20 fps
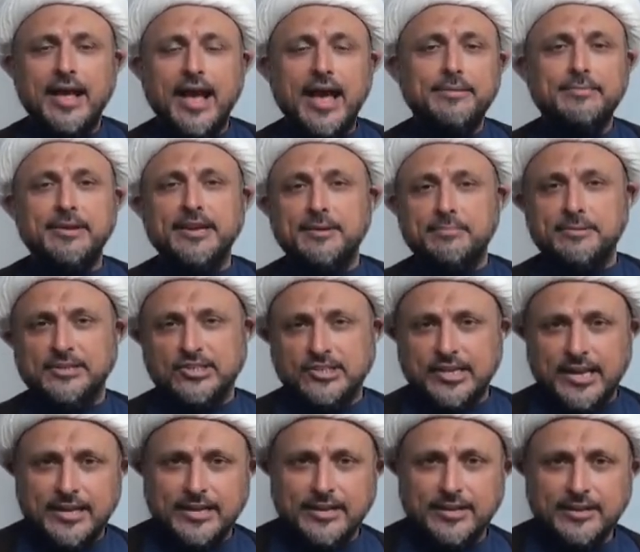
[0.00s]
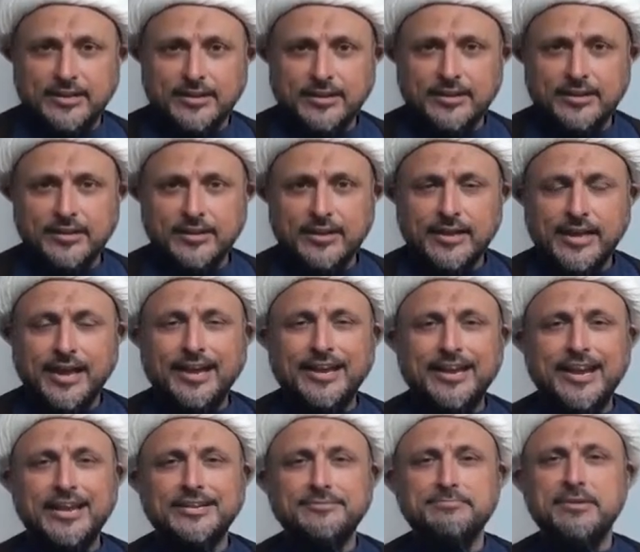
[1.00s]
I made a mistake.
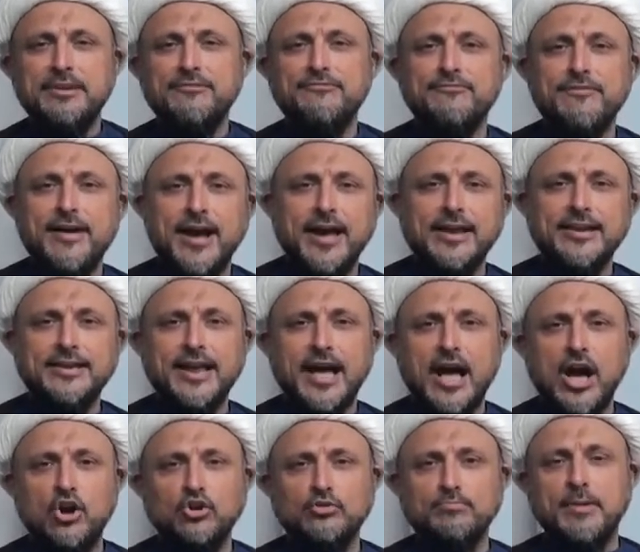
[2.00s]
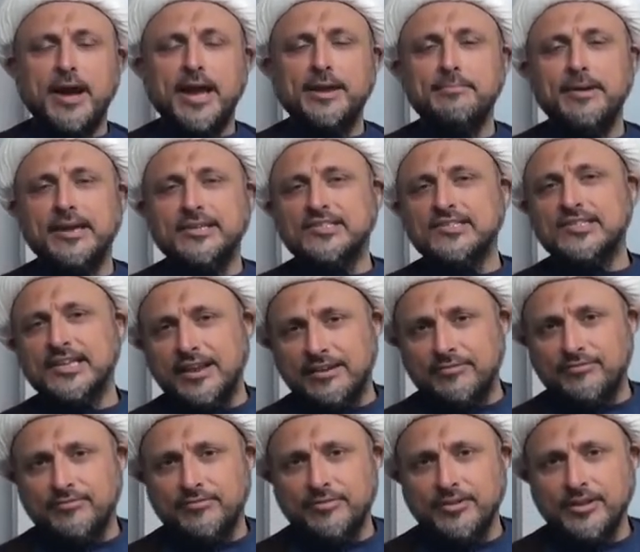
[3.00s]
And let me find out by
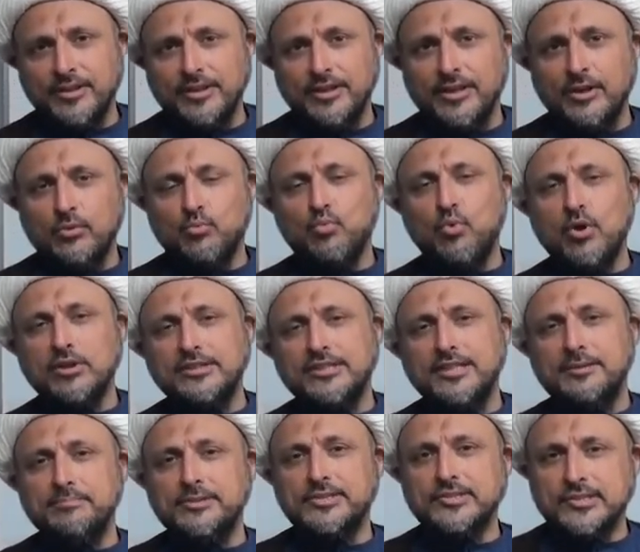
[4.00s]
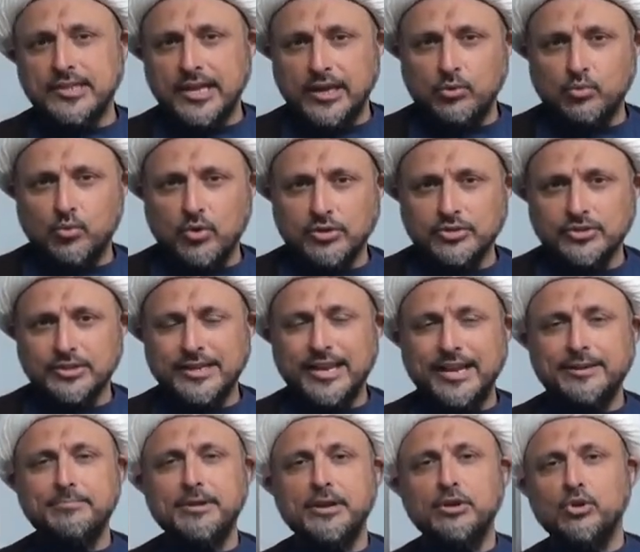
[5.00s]
myself what the mistake was.
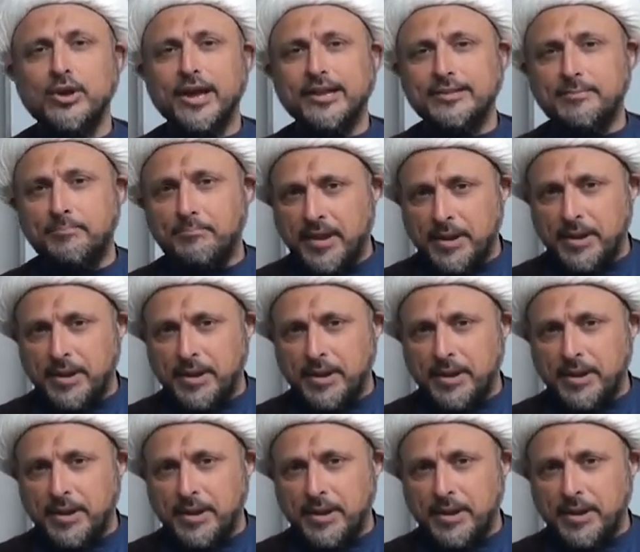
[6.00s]
Let me look at the